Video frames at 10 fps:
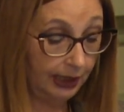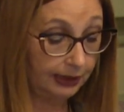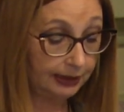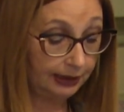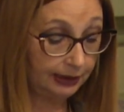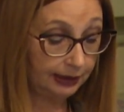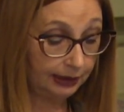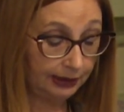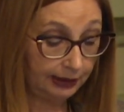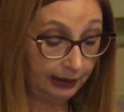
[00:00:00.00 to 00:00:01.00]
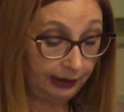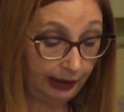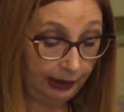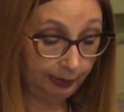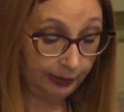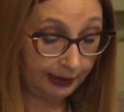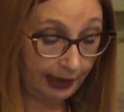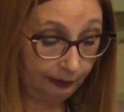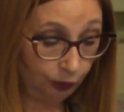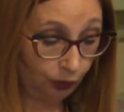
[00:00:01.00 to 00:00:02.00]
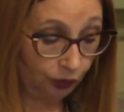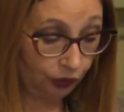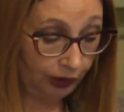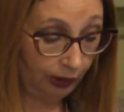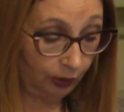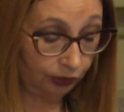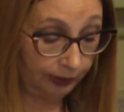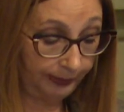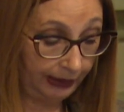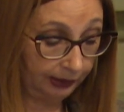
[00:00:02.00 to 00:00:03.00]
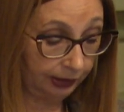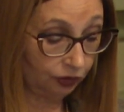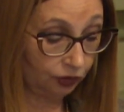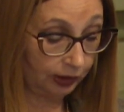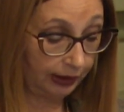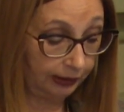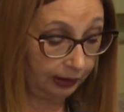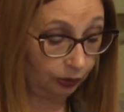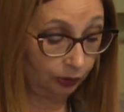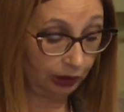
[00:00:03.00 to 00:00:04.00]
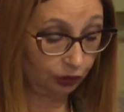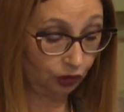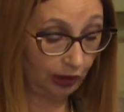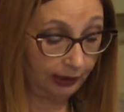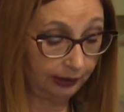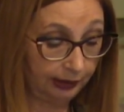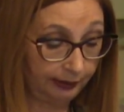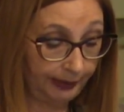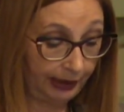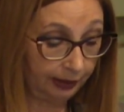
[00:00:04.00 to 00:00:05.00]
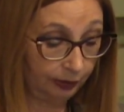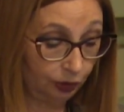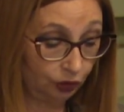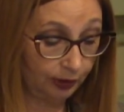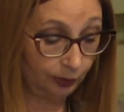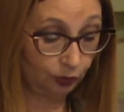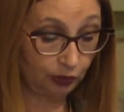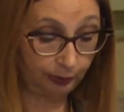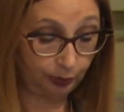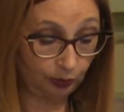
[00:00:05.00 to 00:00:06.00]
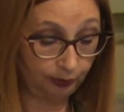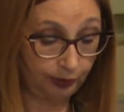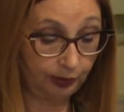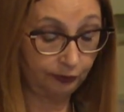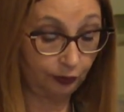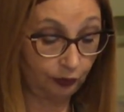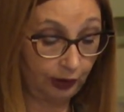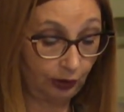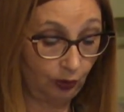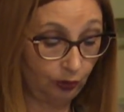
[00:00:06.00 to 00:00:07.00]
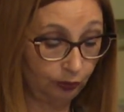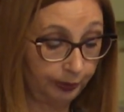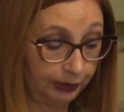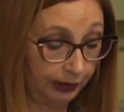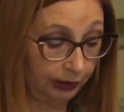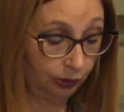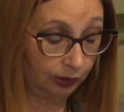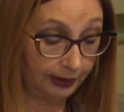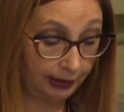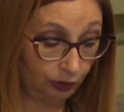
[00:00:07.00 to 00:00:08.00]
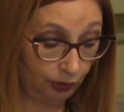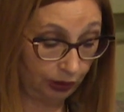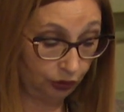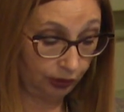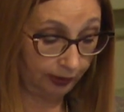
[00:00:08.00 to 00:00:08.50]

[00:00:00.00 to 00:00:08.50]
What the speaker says: since it enables them to agree on the matters related to their child in a manner which is most appropriate for their own particular situation.